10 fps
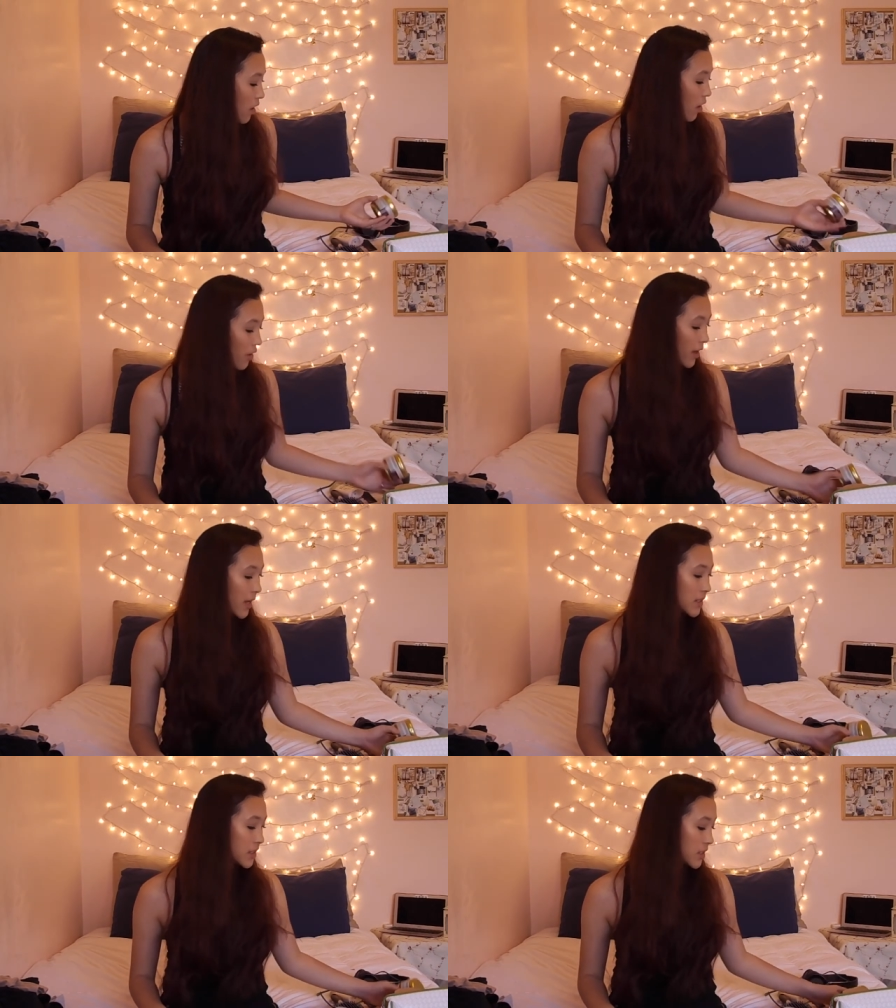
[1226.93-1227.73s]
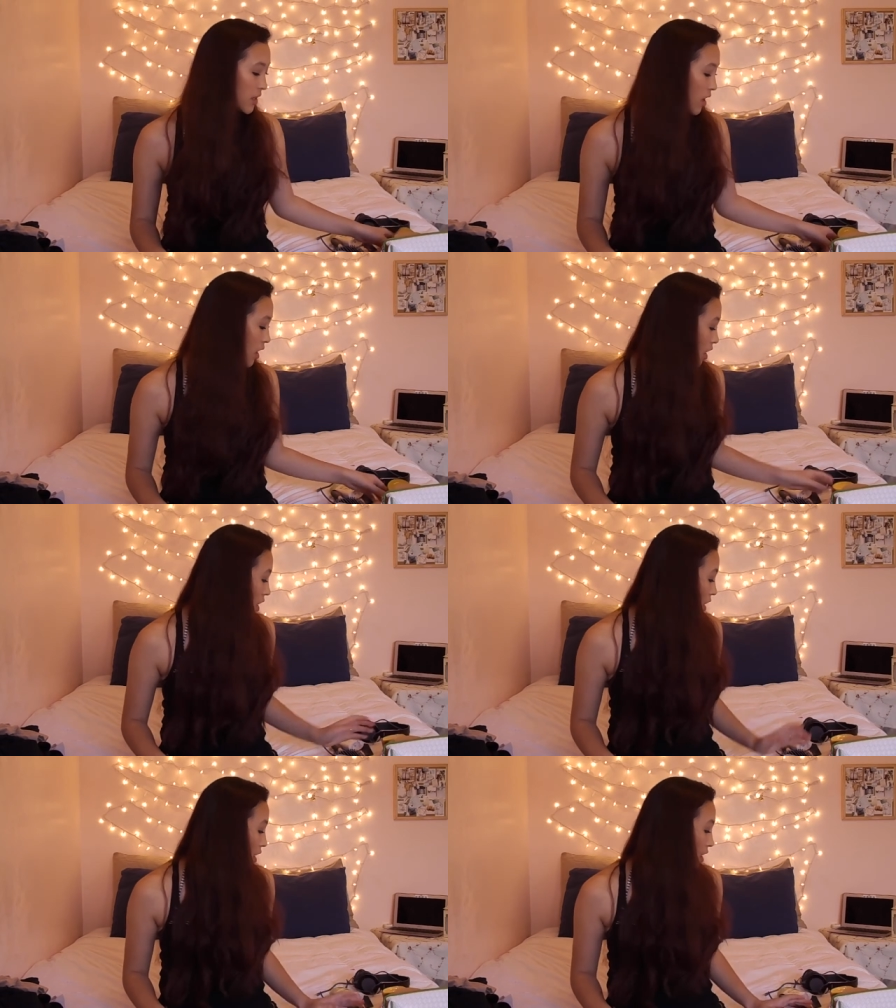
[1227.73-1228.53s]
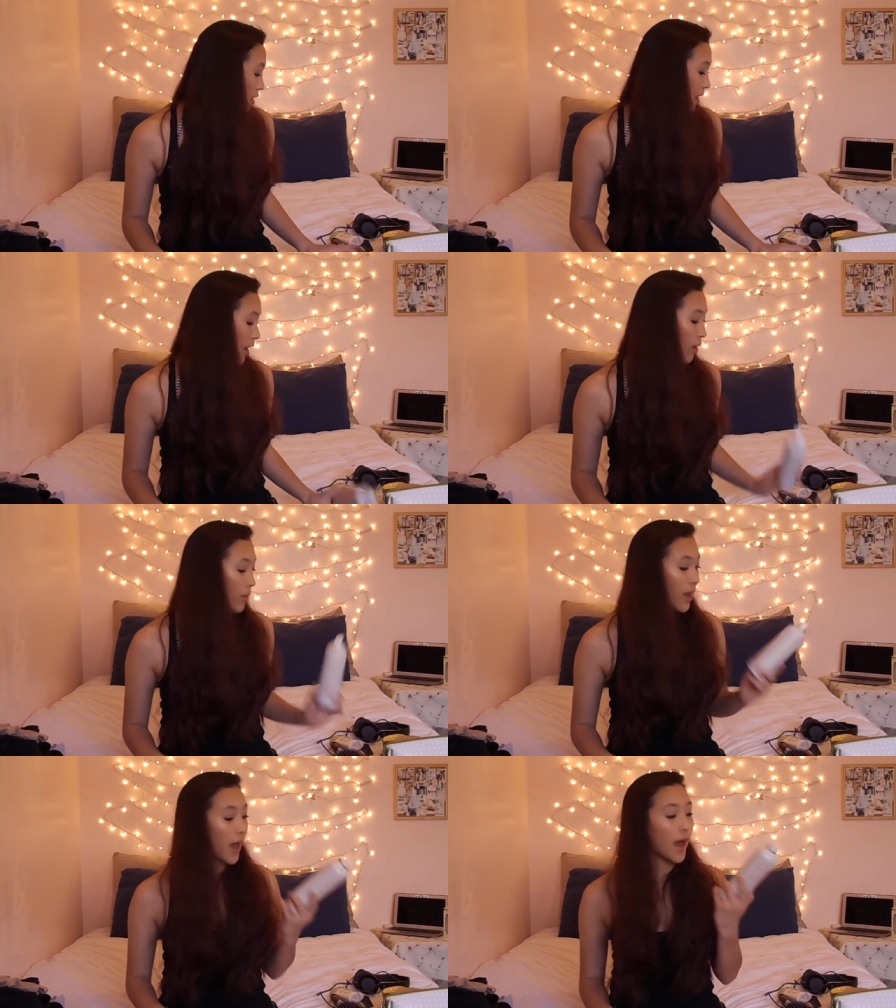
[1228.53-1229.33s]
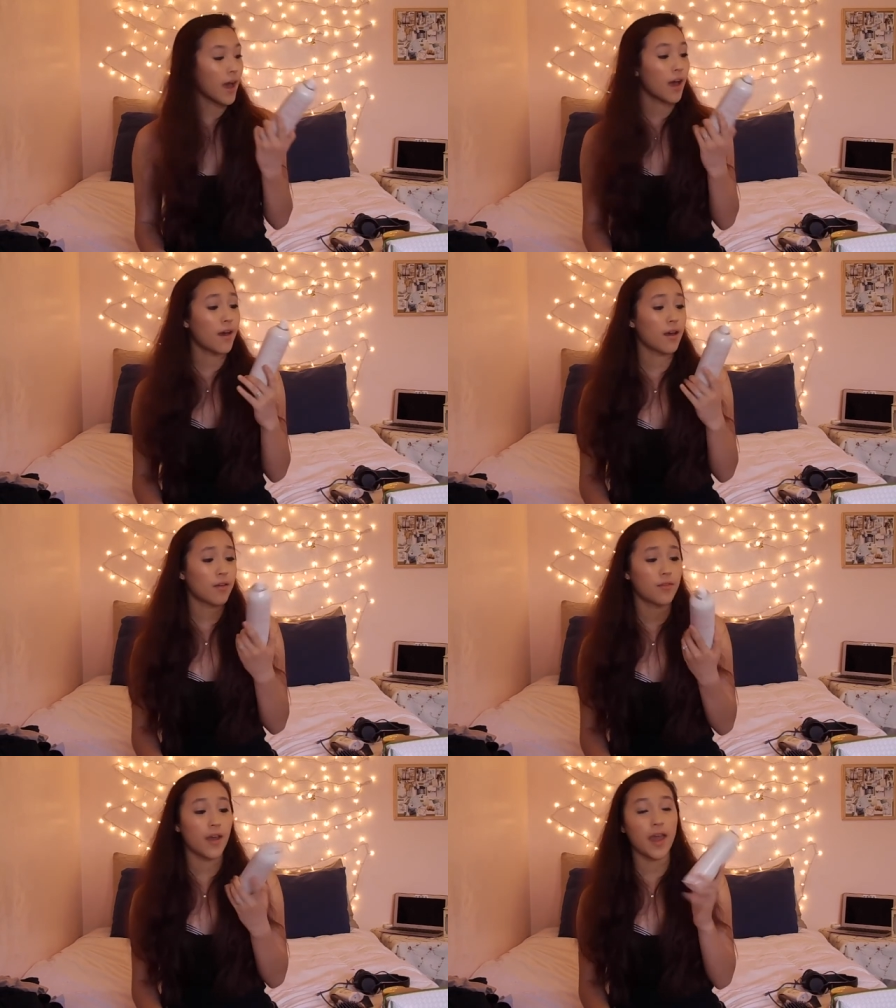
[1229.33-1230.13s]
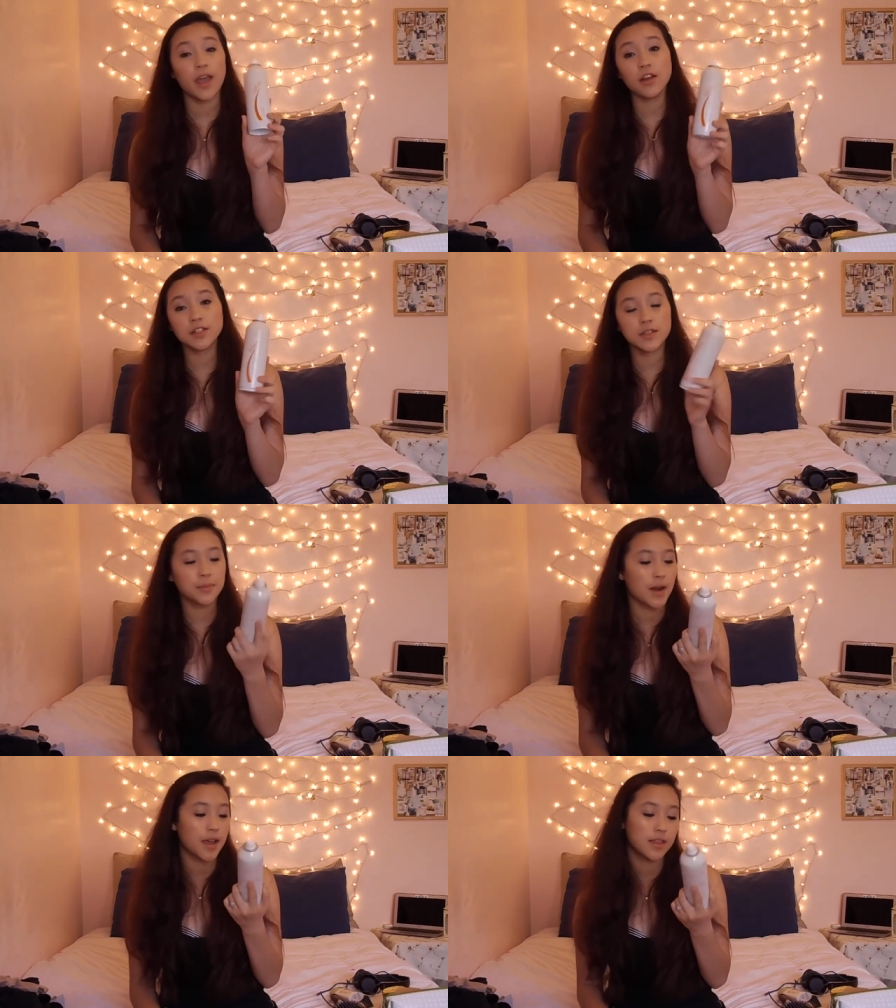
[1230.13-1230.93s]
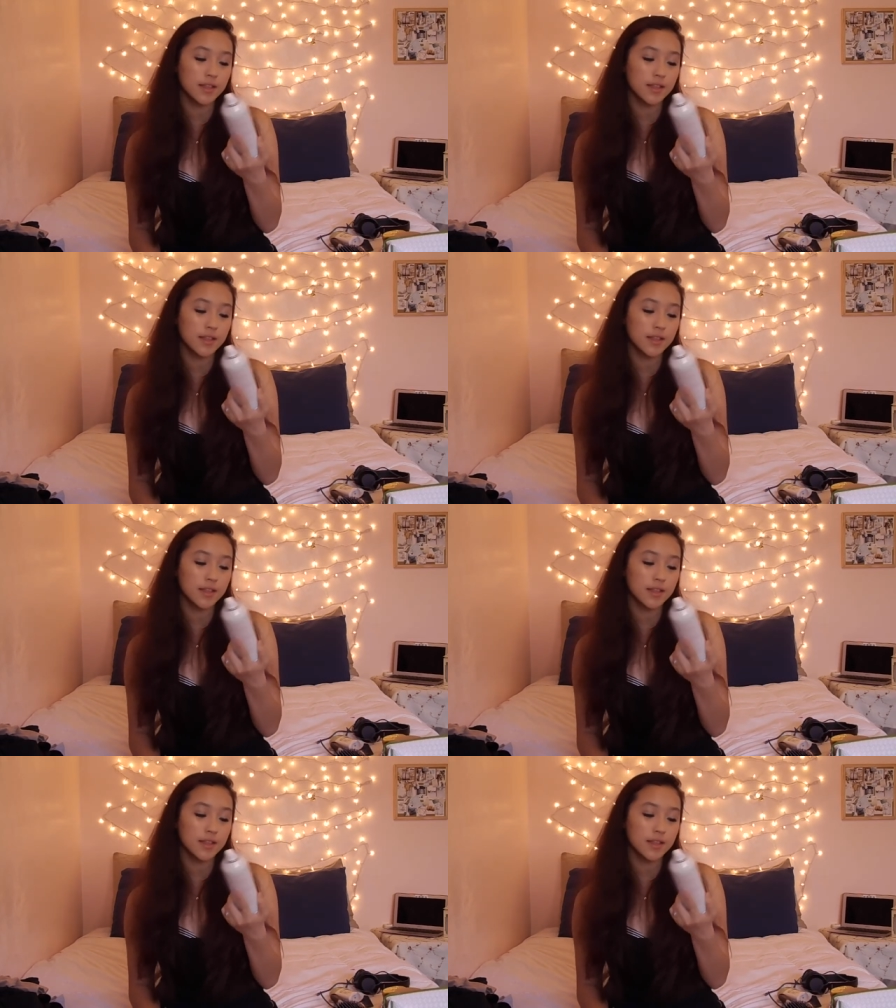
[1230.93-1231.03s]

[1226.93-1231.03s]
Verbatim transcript: All right, now we have hairspray.